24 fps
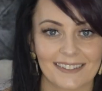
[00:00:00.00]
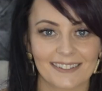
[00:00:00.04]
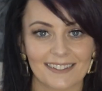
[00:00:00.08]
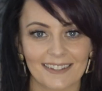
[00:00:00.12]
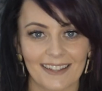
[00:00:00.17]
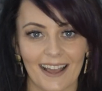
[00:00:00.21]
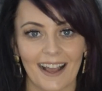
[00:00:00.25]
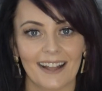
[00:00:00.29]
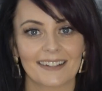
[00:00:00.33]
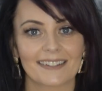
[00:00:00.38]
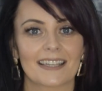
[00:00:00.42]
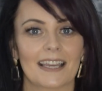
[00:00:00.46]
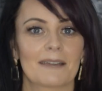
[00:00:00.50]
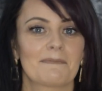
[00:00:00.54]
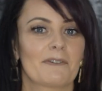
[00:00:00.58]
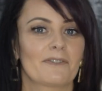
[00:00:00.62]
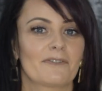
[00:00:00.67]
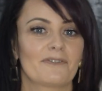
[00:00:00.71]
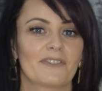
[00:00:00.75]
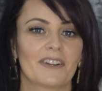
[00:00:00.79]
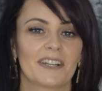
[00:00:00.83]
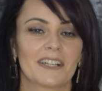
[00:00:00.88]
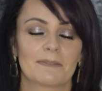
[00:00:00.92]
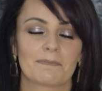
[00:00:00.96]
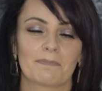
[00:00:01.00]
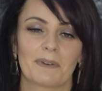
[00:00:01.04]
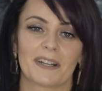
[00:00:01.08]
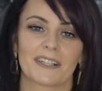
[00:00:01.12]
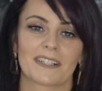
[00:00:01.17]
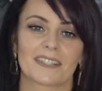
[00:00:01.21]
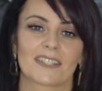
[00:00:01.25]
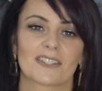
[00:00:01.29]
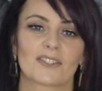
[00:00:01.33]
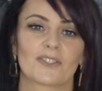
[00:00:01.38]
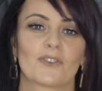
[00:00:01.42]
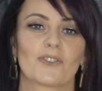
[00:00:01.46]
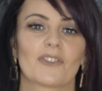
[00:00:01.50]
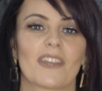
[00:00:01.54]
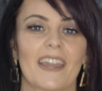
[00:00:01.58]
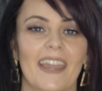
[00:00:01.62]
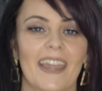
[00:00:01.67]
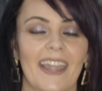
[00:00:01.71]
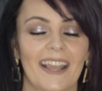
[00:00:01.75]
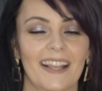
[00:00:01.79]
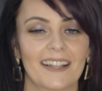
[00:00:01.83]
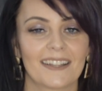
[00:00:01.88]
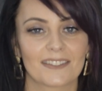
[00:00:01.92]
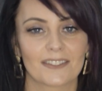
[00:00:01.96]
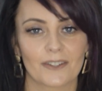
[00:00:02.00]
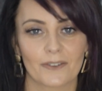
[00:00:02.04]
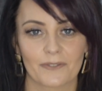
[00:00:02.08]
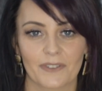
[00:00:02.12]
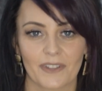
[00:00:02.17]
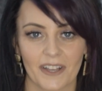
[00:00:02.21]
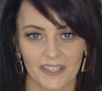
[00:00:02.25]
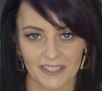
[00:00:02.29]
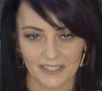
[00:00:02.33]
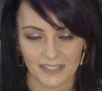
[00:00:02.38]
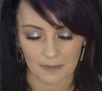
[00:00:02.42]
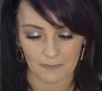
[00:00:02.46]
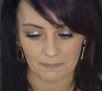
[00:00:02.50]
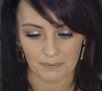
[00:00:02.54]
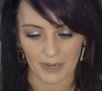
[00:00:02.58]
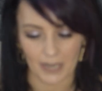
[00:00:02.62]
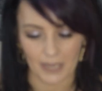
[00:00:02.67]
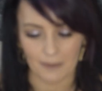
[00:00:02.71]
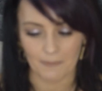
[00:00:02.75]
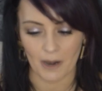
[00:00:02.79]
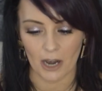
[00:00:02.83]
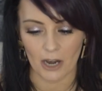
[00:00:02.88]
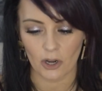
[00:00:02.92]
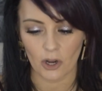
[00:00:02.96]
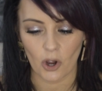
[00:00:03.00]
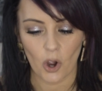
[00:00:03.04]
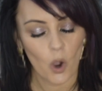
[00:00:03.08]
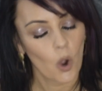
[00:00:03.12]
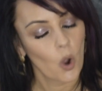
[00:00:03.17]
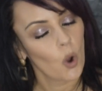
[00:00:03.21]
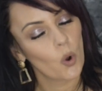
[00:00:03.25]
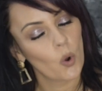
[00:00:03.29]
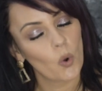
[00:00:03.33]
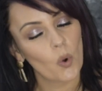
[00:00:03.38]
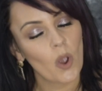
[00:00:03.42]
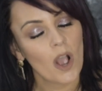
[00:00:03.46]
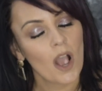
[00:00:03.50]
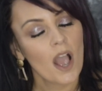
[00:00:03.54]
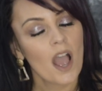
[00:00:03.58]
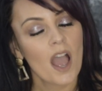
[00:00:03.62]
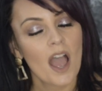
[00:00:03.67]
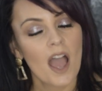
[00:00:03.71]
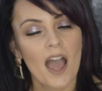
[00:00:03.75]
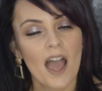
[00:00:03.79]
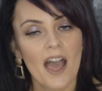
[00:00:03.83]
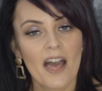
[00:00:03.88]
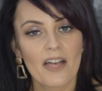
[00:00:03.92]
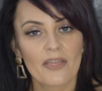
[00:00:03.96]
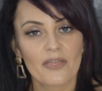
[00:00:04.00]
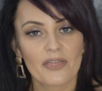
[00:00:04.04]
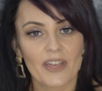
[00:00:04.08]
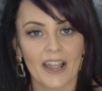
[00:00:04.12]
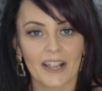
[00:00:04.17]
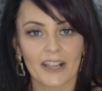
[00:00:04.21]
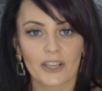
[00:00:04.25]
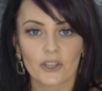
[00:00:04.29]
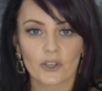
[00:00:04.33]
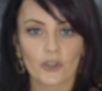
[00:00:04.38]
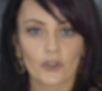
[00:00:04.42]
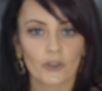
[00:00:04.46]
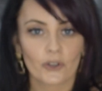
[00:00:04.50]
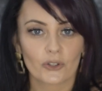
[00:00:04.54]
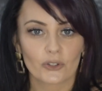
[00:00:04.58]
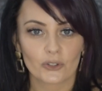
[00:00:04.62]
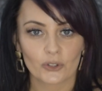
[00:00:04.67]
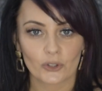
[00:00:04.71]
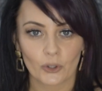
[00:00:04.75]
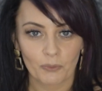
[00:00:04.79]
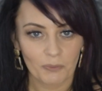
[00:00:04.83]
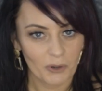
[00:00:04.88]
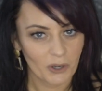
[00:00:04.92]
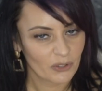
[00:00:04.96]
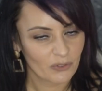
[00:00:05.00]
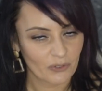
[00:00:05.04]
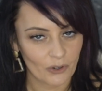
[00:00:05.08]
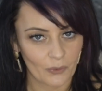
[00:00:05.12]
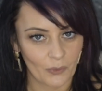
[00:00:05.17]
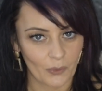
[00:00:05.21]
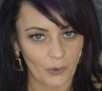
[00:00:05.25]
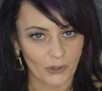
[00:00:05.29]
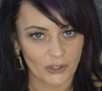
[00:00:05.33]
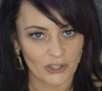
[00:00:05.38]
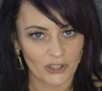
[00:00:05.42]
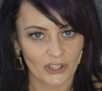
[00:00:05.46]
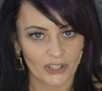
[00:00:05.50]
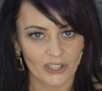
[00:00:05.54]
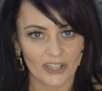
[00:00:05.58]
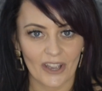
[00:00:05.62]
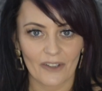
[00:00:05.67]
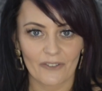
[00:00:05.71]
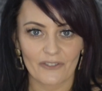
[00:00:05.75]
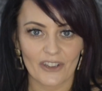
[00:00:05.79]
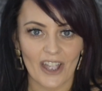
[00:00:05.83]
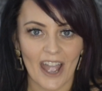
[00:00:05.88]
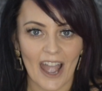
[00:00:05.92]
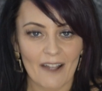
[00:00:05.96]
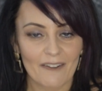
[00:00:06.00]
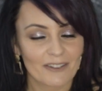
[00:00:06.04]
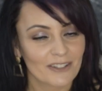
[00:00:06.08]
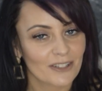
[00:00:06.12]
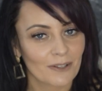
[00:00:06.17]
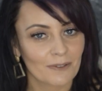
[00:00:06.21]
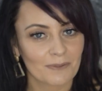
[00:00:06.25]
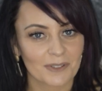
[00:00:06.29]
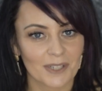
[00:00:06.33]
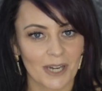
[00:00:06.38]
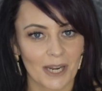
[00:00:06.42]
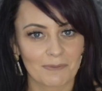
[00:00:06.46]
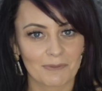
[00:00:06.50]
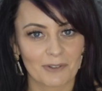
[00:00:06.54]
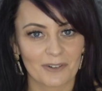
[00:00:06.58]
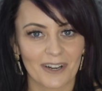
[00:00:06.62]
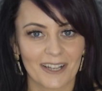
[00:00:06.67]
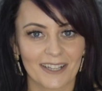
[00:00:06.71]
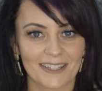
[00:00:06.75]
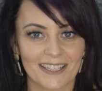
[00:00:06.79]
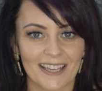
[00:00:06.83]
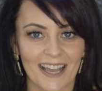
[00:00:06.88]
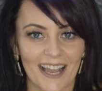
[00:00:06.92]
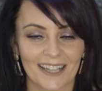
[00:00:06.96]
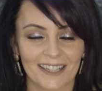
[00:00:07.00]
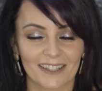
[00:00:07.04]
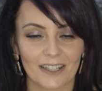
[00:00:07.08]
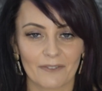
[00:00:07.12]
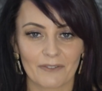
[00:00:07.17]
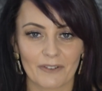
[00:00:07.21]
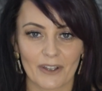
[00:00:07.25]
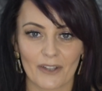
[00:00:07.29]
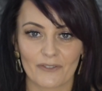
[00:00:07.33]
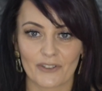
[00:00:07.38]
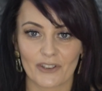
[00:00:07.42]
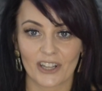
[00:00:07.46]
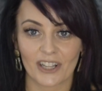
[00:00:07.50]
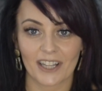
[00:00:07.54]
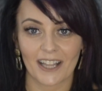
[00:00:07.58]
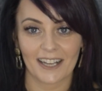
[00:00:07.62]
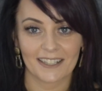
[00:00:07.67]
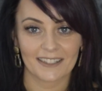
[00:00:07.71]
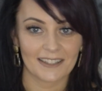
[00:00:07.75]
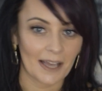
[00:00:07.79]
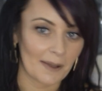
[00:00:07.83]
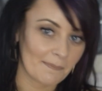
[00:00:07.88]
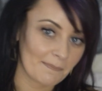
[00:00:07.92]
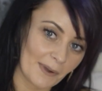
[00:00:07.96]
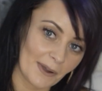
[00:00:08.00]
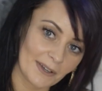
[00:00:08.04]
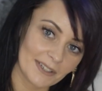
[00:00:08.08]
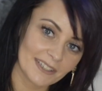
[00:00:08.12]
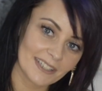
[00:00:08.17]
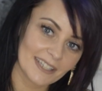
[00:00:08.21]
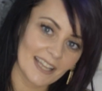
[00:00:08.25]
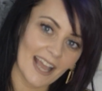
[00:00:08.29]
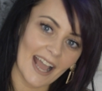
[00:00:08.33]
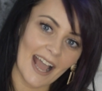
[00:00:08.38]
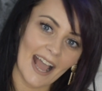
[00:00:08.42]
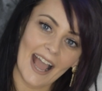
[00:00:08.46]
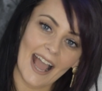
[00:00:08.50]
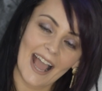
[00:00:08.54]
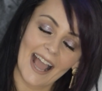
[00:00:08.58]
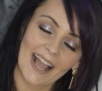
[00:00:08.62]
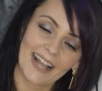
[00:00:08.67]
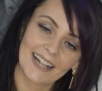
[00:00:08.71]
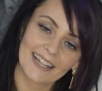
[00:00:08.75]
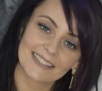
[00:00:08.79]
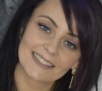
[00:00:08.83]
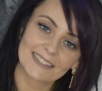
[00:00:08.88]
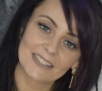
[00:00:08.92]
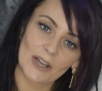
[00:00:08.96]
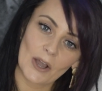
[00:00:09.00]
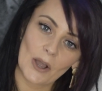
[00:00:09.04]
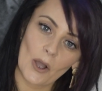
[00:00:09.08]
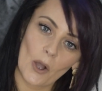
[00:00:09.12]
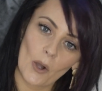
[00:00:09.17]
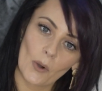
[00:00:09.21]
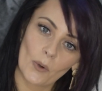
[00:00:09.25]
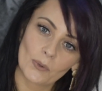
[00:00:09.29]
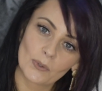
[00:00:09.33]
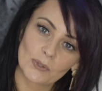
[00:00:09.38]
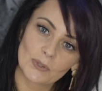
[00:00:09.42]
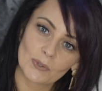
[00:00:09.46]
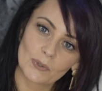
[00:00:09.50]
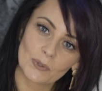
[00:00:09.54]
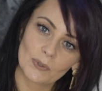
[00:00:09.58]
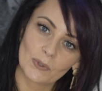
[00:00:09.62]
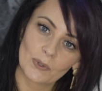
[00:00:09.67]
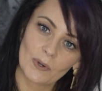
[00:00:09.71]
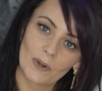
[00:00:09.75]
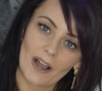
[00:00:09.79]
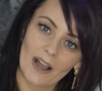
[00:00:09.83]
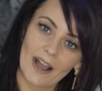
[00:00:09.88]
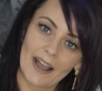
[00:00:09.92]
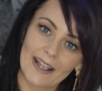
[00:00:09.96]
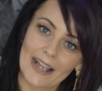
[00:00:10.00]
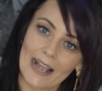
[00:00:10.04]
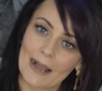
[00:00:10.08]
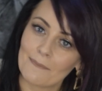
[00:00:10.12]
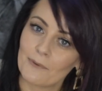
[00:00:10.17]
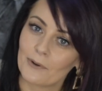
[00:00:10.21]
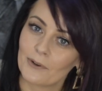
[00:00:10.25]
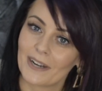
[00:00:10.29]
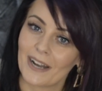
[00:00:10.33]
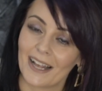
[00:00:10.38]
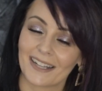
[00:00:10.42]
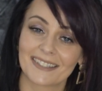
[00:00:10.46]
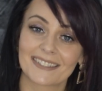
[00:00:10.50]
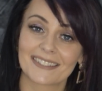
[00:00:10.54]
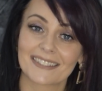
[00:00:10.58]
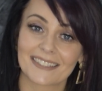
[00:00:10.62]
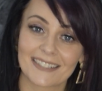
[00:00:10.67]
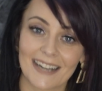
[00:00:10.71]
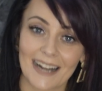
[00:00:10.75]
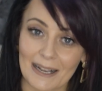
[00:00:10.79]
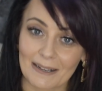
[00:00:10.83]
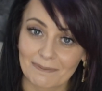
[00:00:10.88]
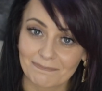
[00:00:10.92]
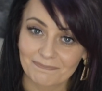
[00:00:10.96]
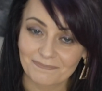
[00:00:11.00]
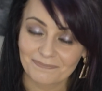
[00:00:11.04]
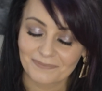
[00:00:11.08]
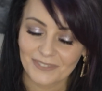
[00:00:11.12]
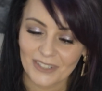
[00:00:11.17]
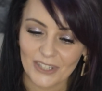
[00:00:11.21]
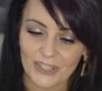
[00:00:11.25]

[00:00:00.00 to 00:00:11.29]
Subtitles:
That, I'm afraid, brings us to the end of this Primark haul. Thank you so much for watching. If you haven't subscribed already, I'd love it if you click that button. And also, I am on Instagram